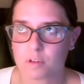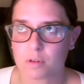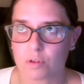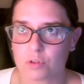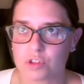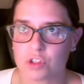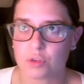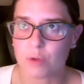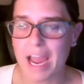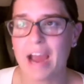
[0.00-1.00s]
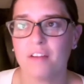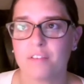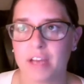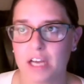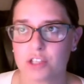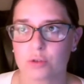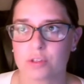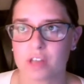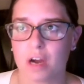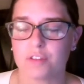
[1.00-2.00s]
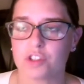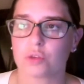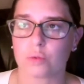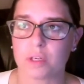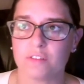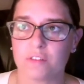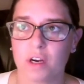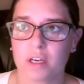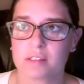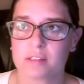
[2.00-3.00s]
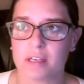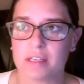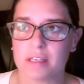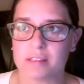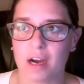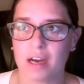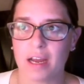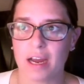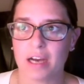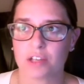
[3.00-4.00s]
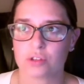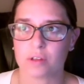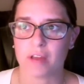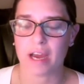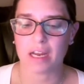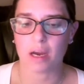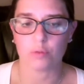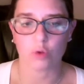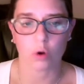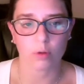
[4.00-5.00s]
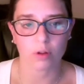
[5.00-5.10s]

to have gastroesophageal reflux is not actually that abnormal.